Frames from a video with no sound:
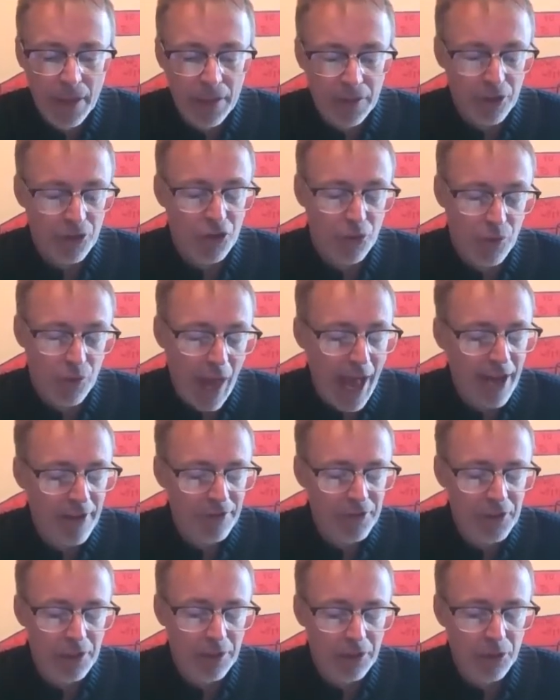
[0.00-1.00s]
There's a
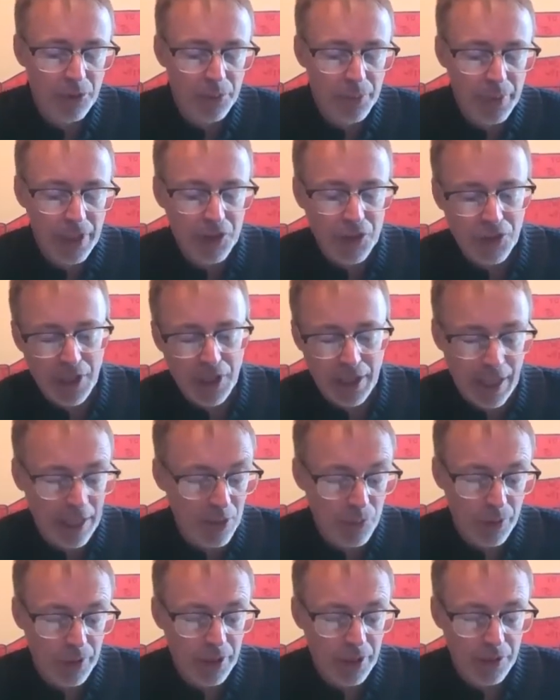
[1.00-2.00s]
raft and a little beach that
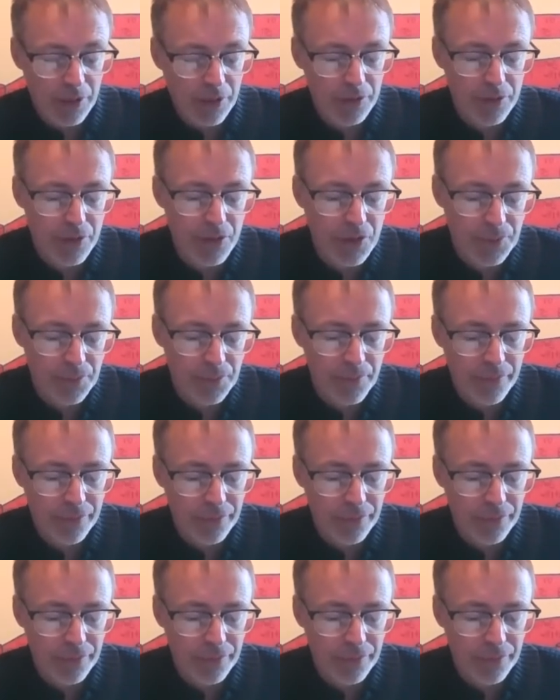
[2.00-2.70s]
anyone can use.